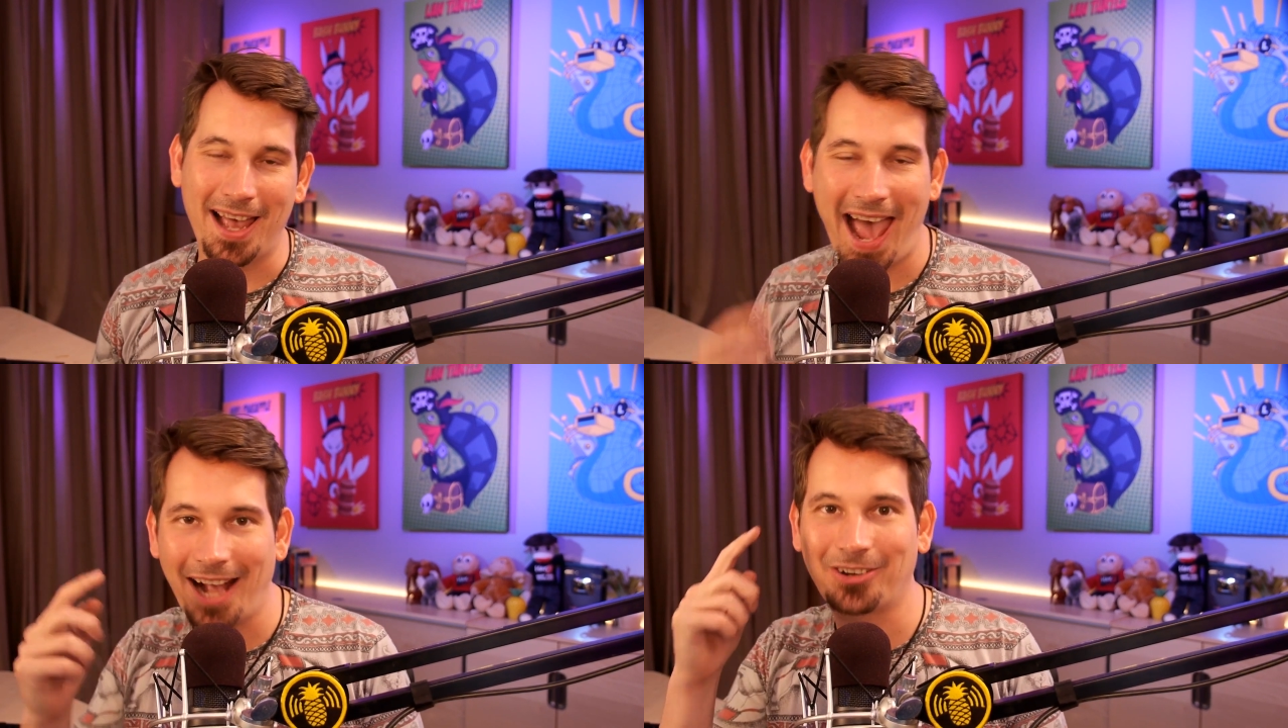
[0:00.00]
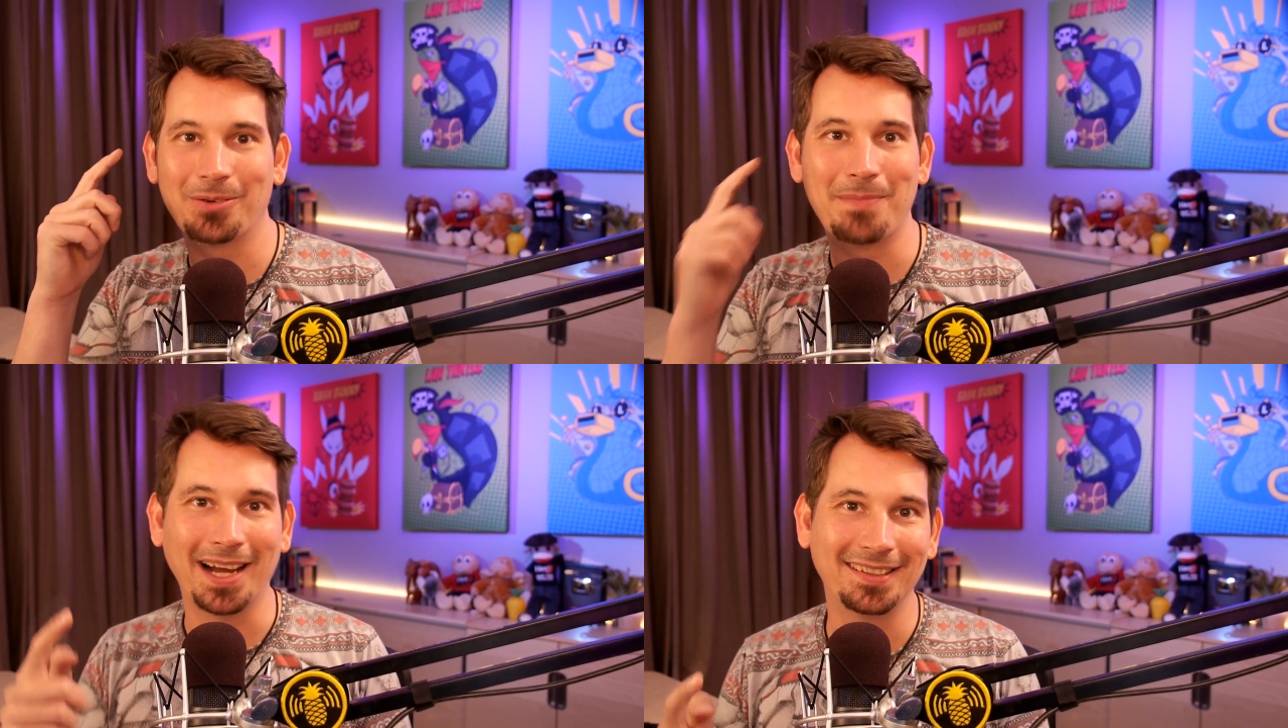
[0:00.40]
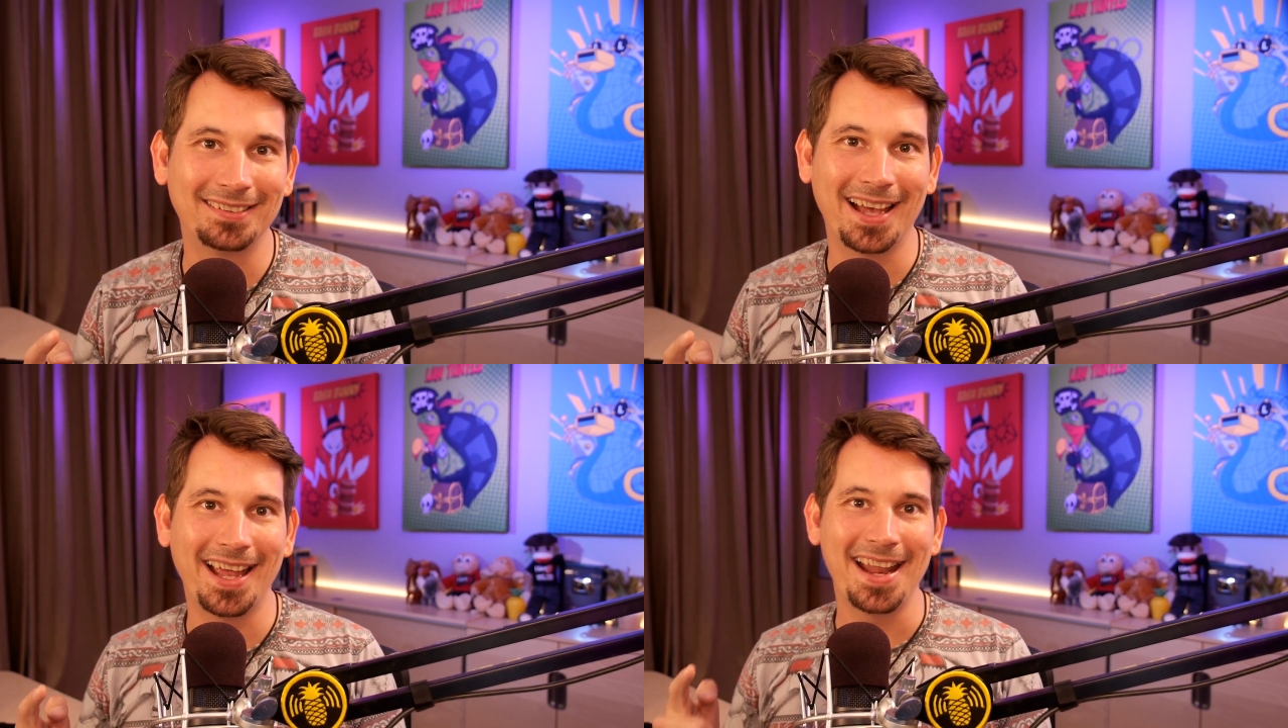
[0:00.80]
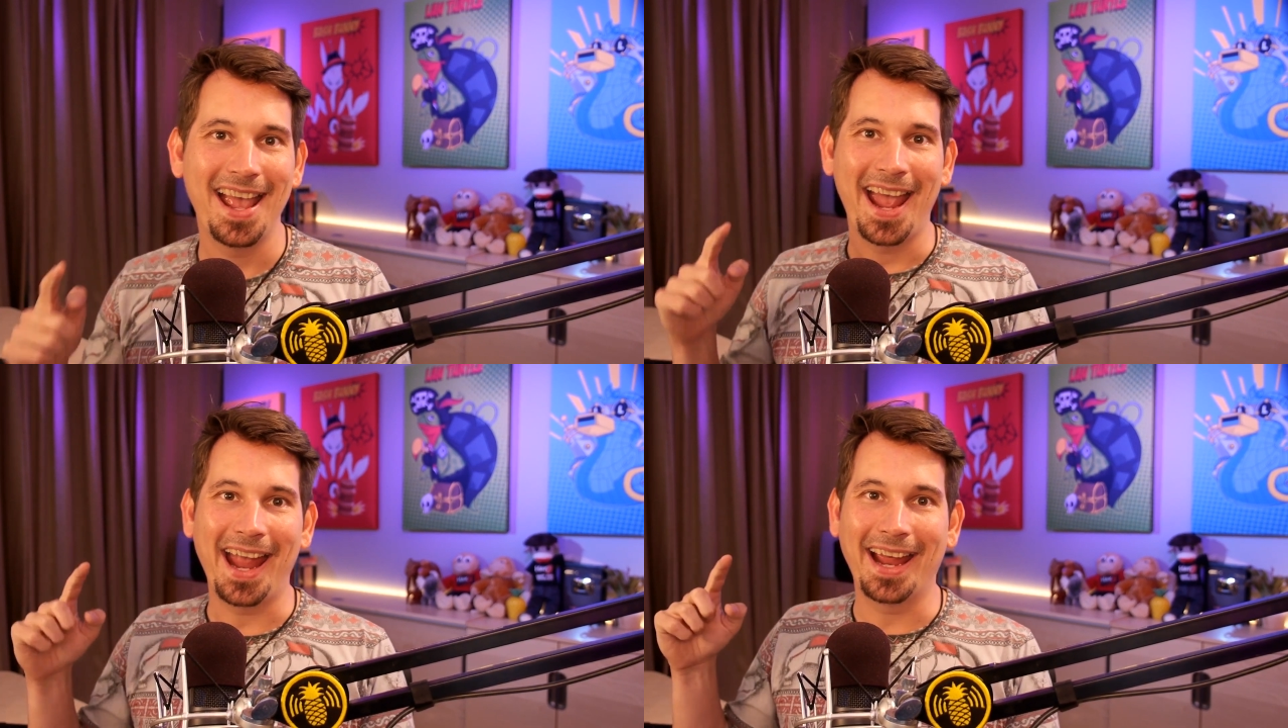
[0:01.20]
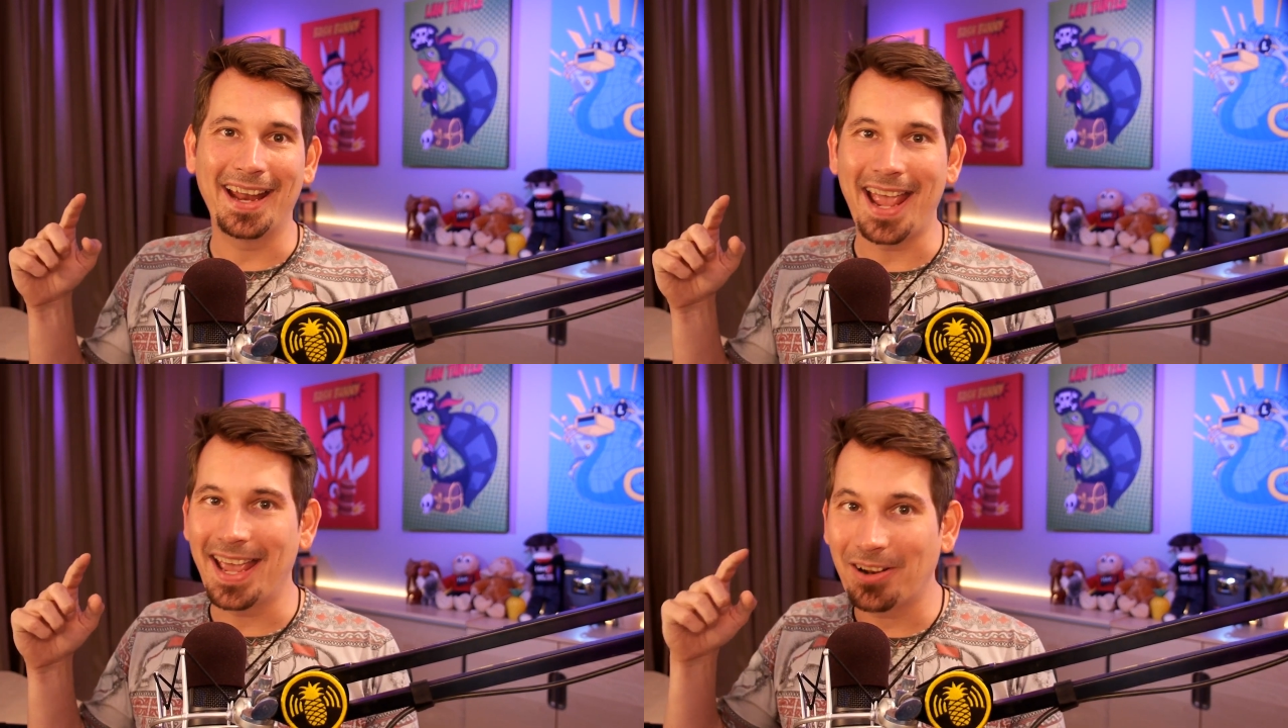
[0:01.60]
hacker mindset,
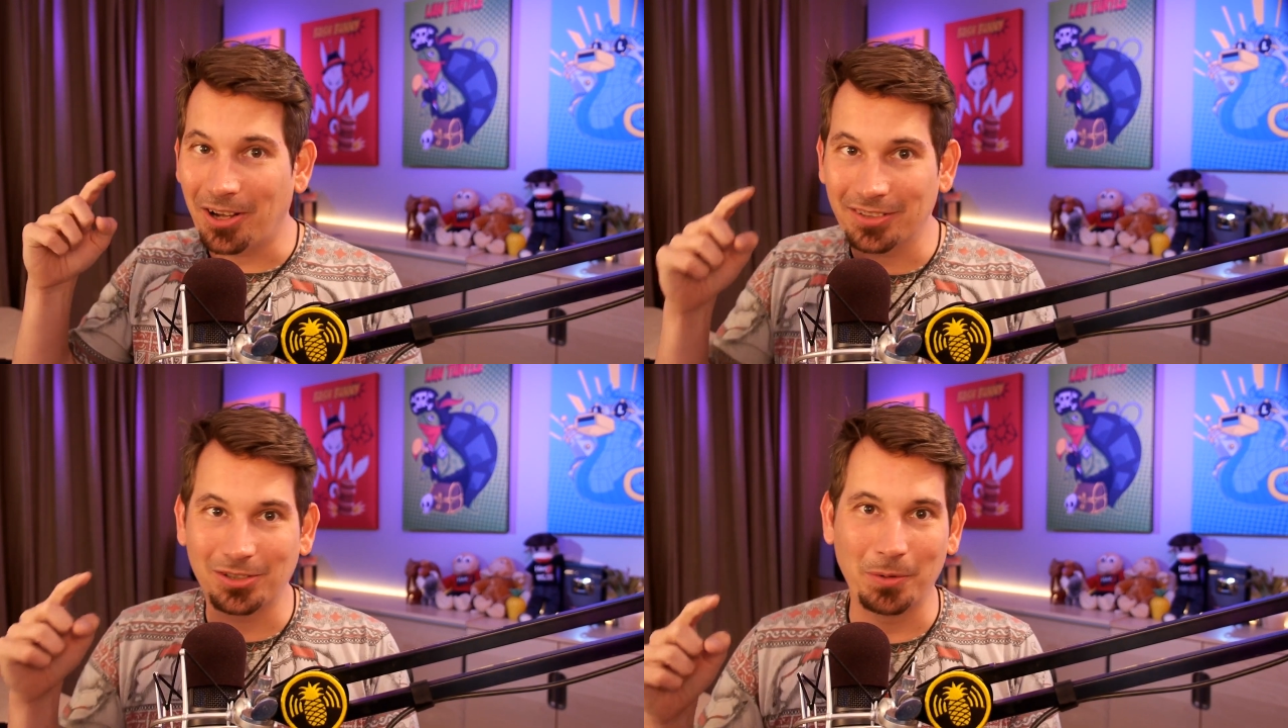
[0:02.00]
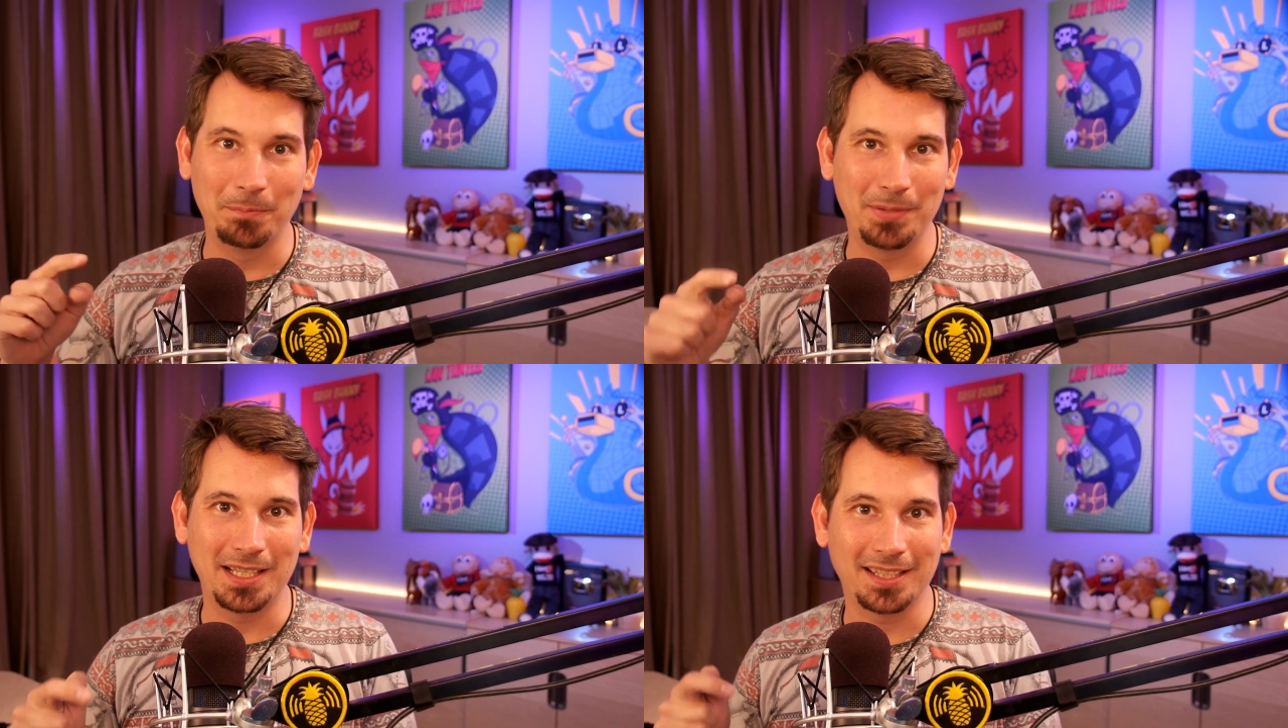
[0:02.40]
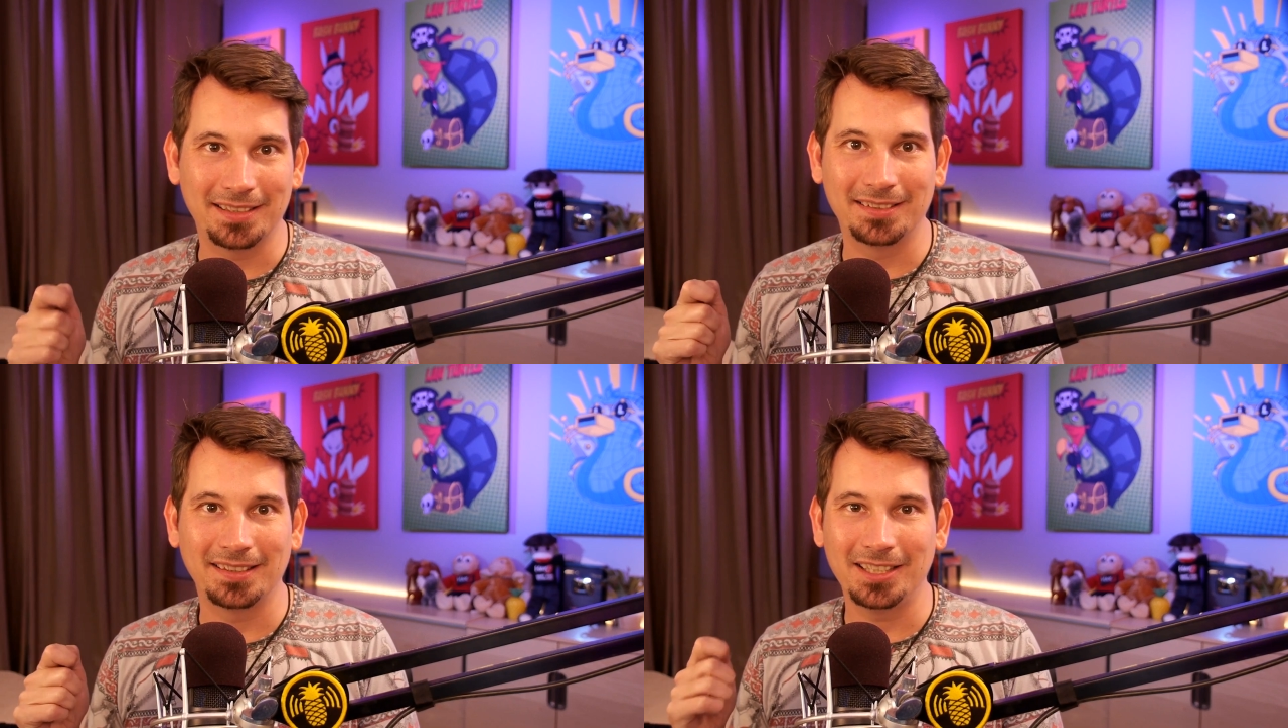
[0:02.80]
and also because,